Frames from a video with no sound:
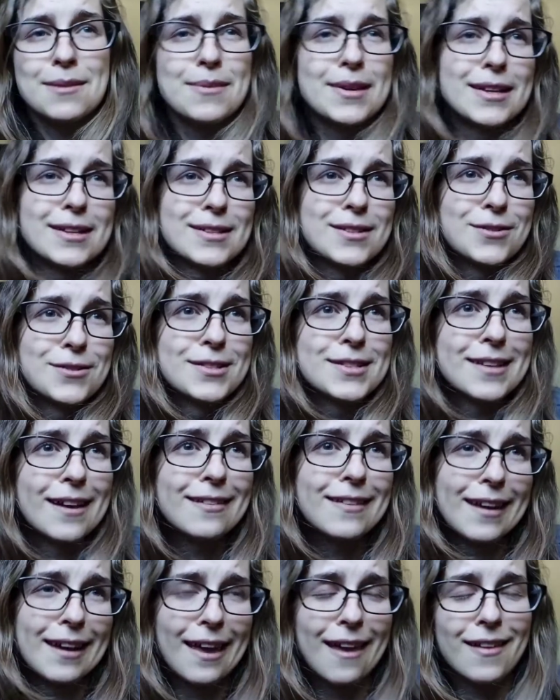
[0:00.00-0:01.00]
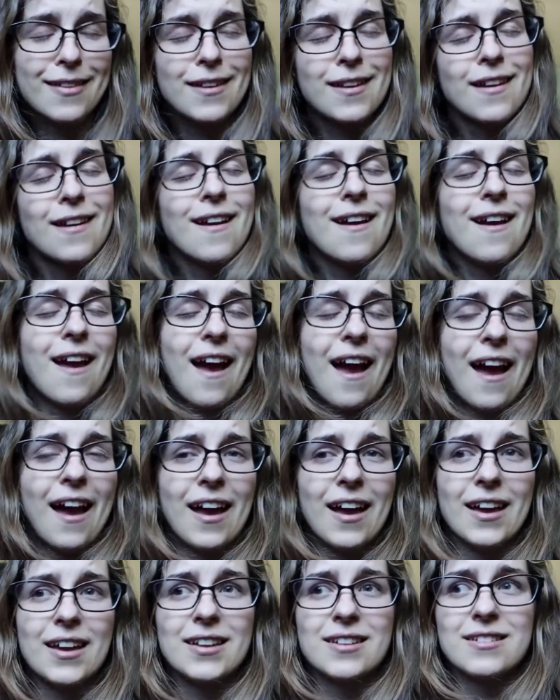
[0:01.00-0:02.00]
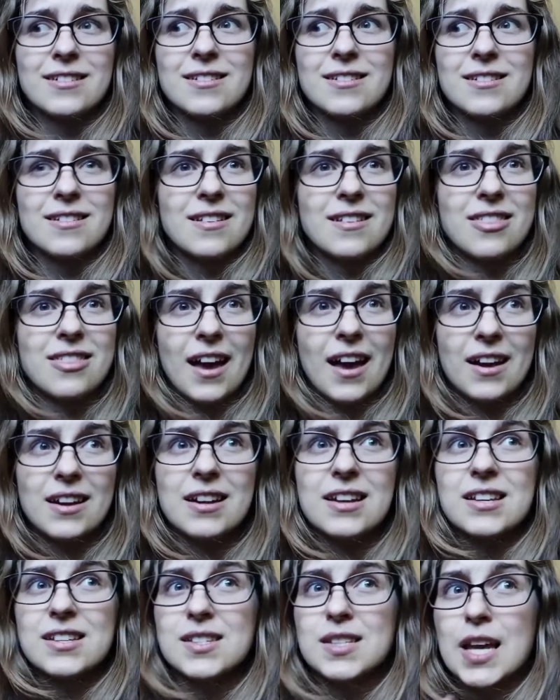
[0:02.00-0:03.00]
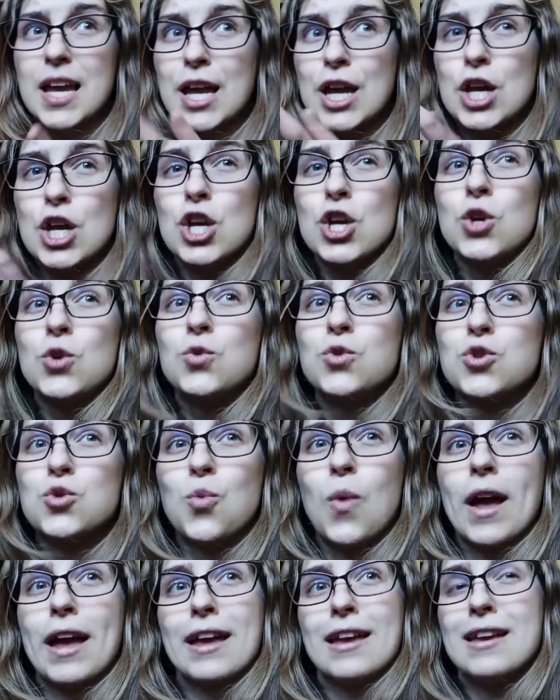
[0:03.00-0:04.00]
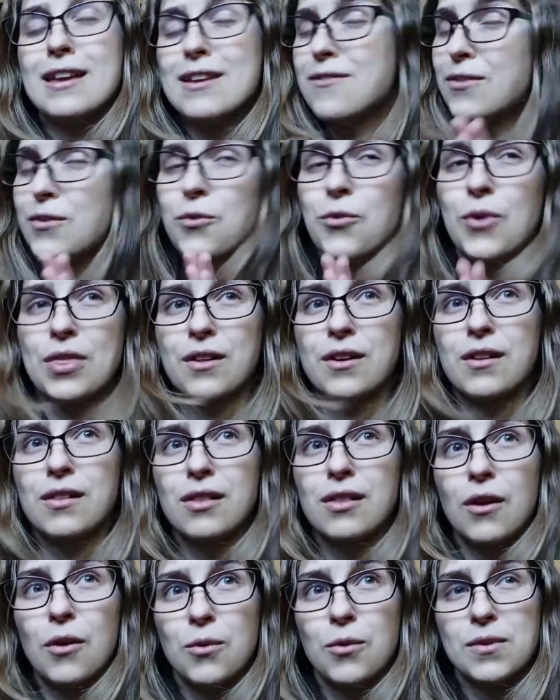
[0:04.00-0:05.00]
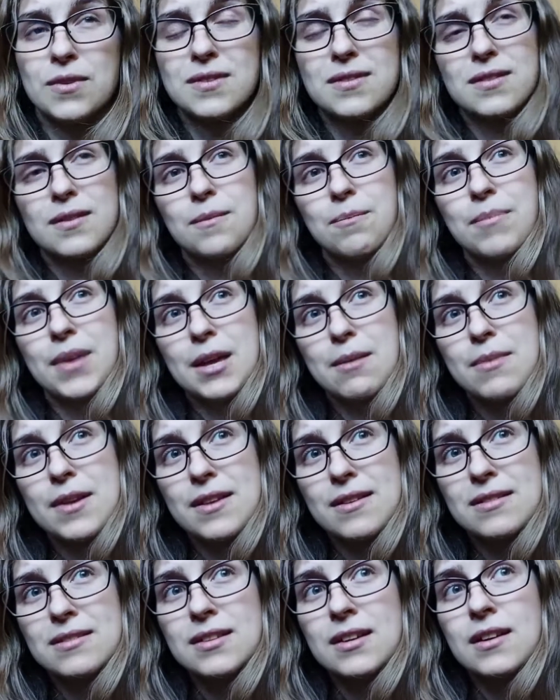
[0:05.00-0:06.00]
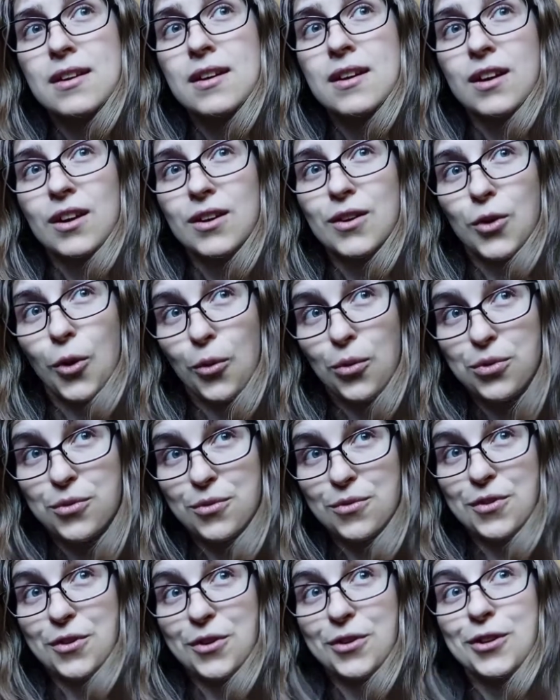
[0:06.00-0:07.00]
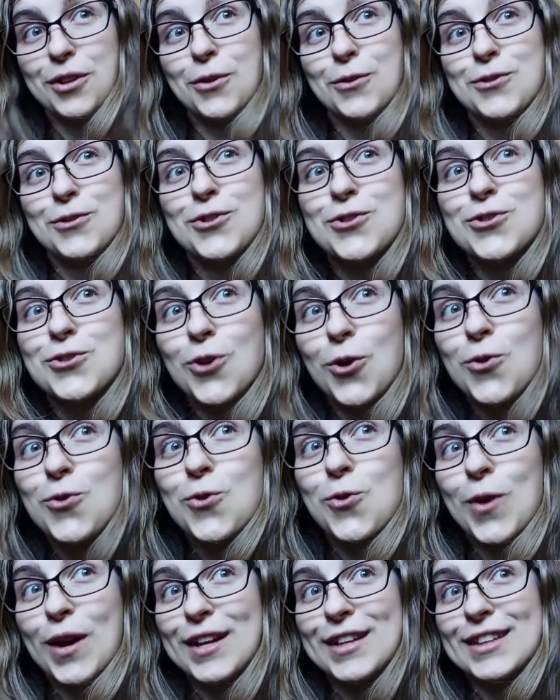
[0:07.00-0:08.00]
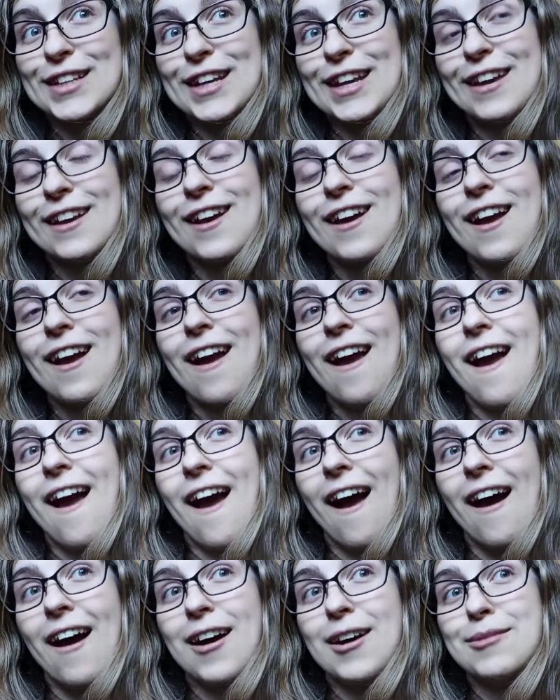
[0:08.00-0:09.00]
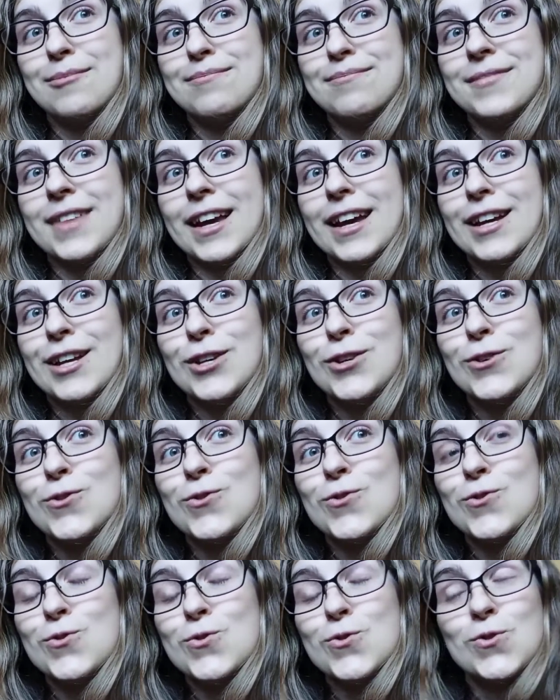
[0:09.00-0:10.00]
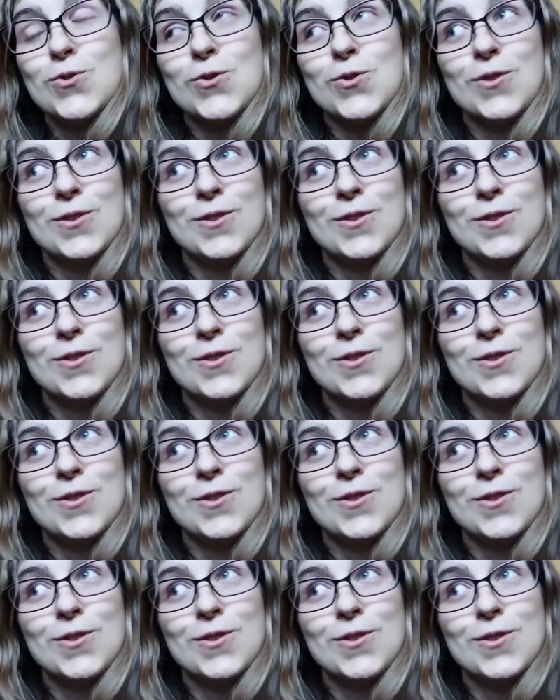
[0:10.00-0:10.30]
because they're selling it. And that is a huge way. Even with clothes, babies go through their clothes so quickly that you